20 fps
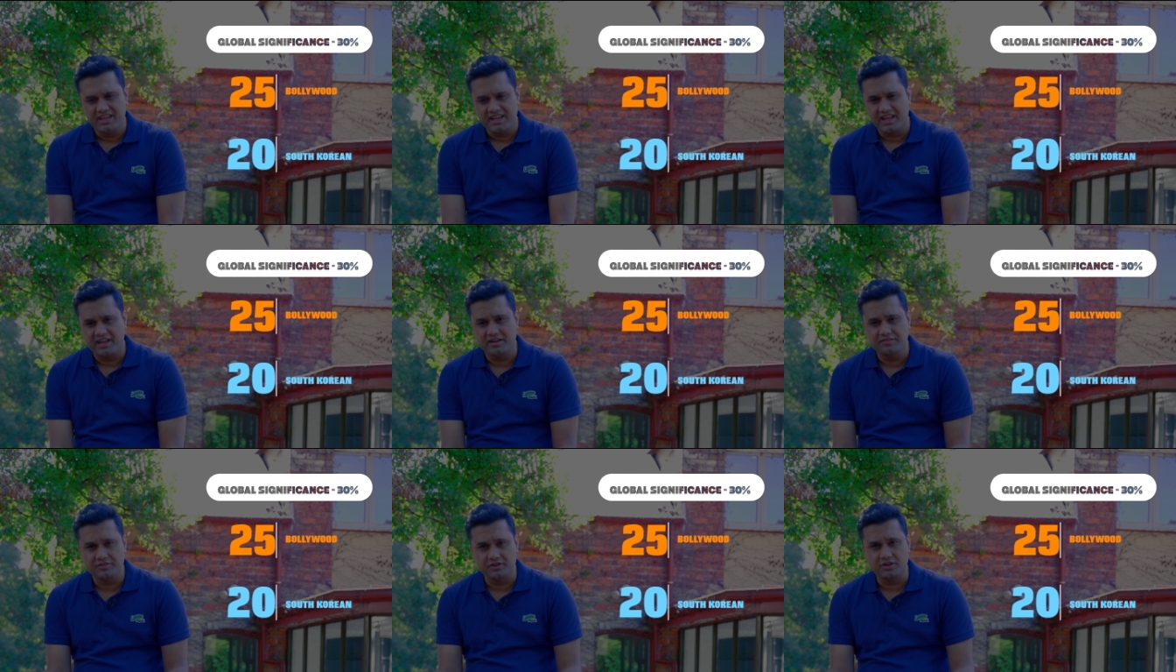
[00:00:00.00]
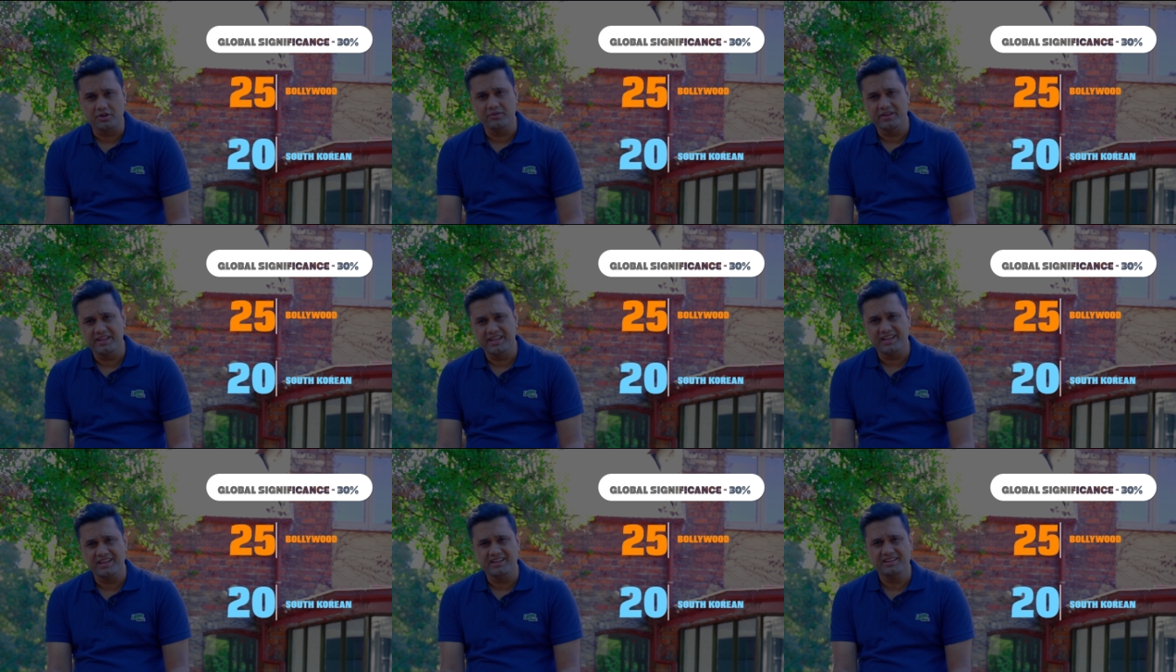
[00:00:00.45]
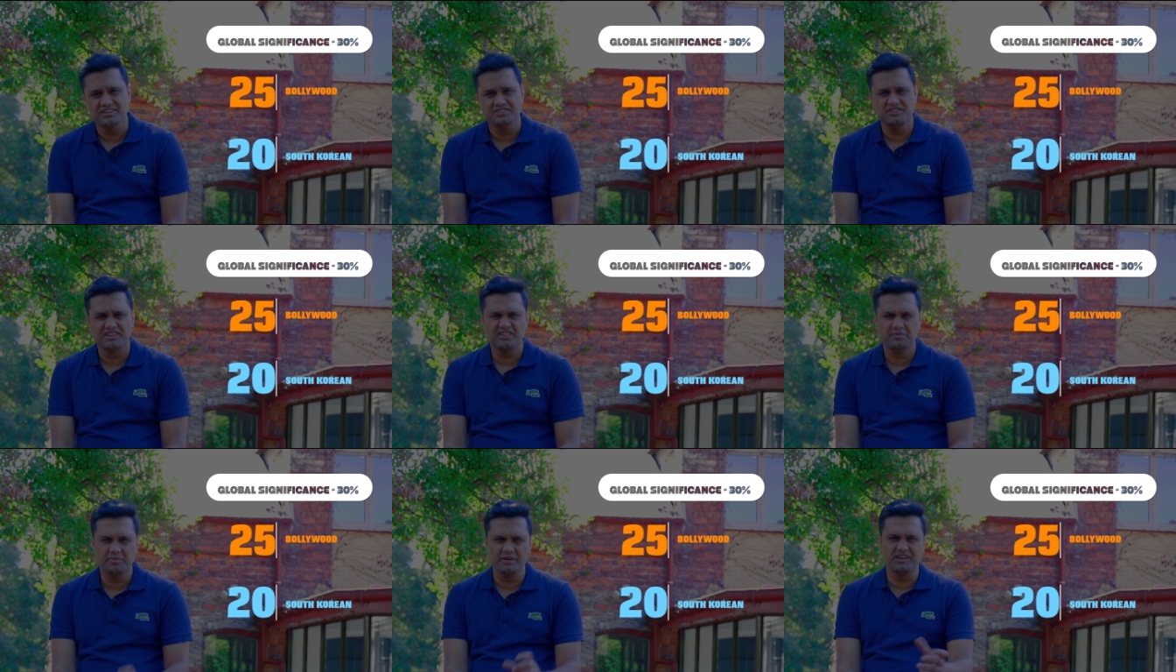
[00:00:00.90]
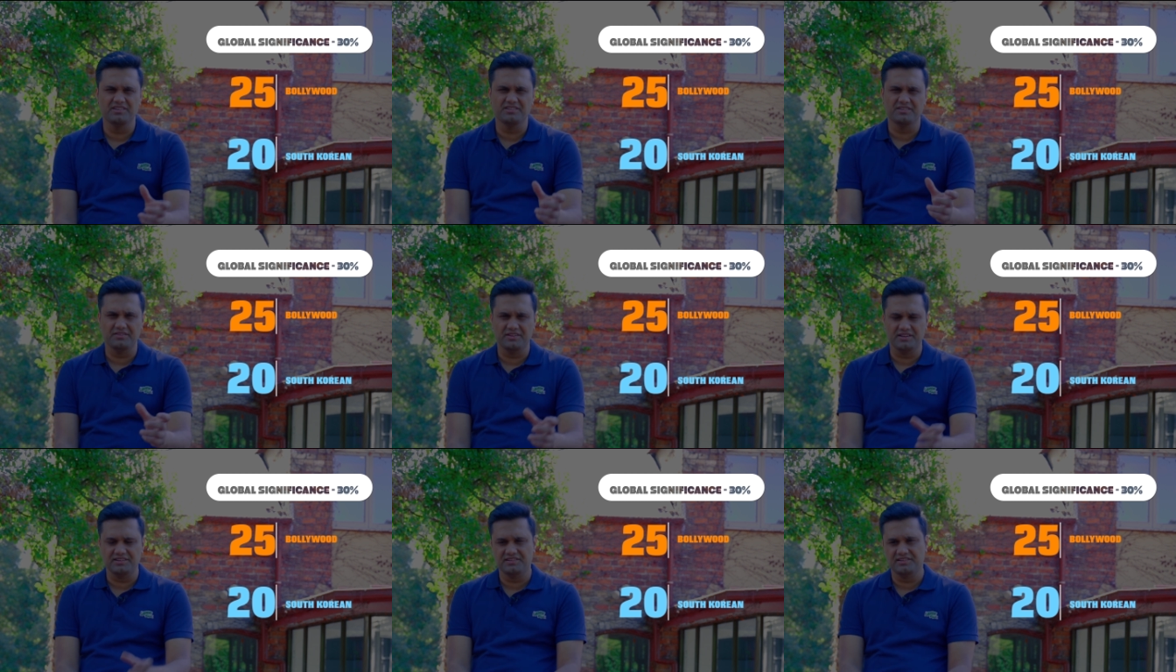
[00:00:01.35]
And for Korea, just because
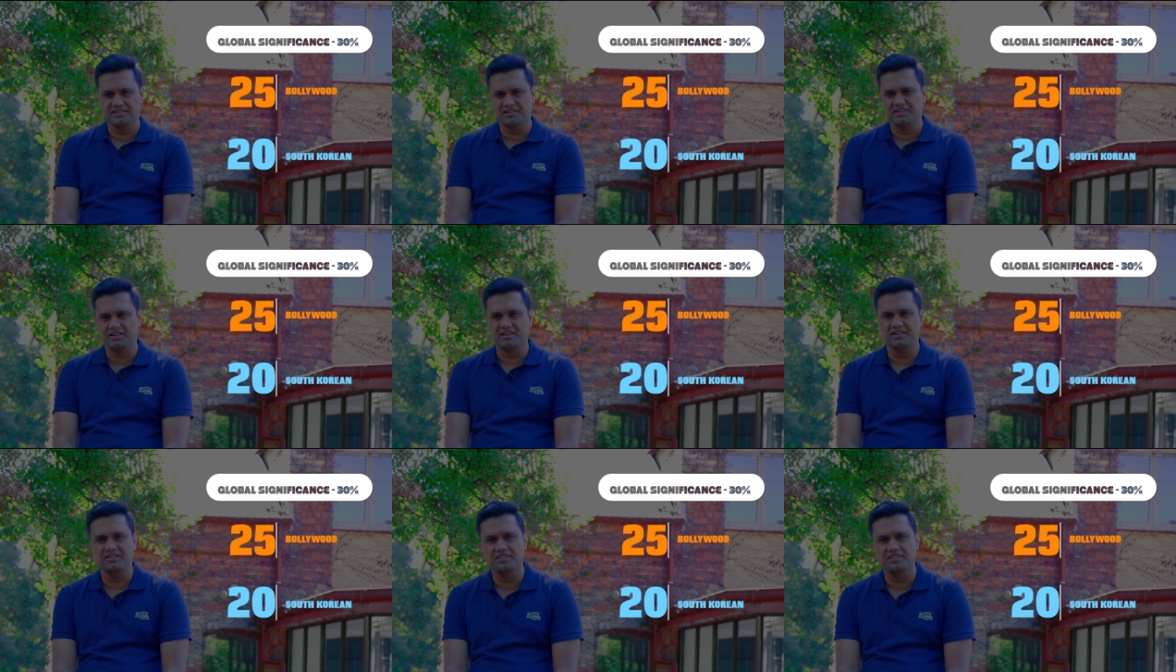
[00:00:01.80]
of this